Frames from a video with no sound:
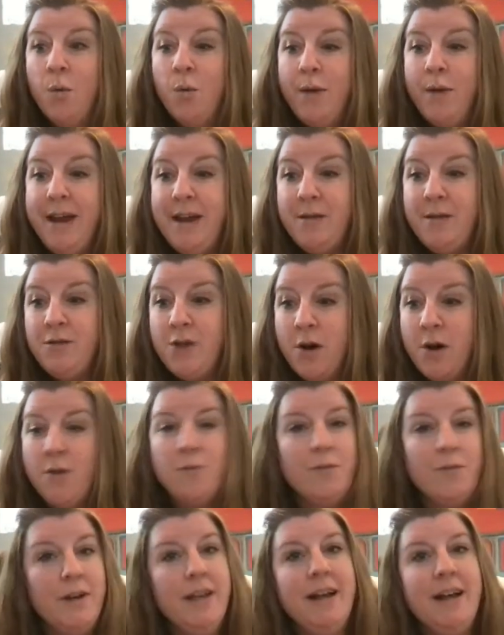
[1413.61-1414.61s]
we
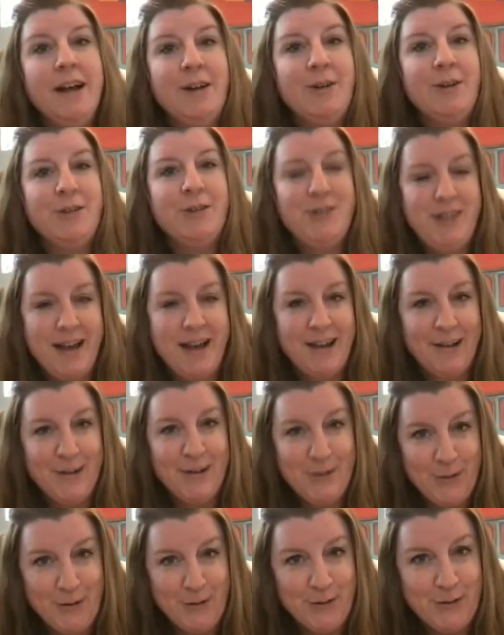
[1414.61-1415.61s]
don't really understand our
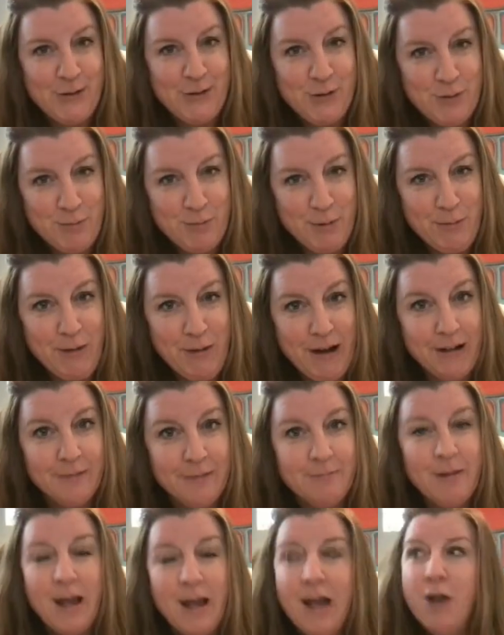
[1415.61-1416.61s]
donors super
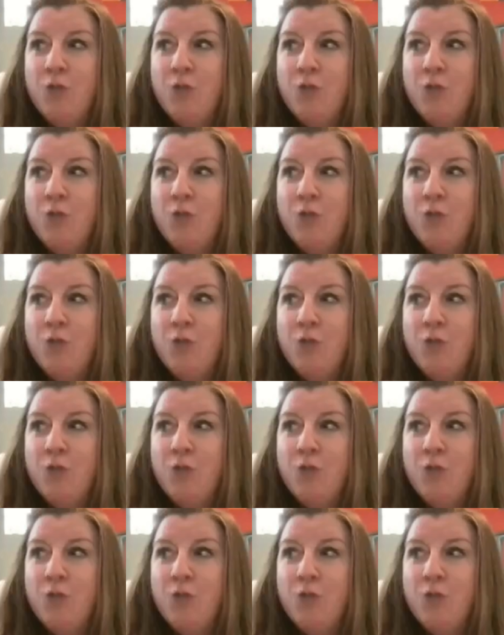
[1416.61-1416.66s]
well.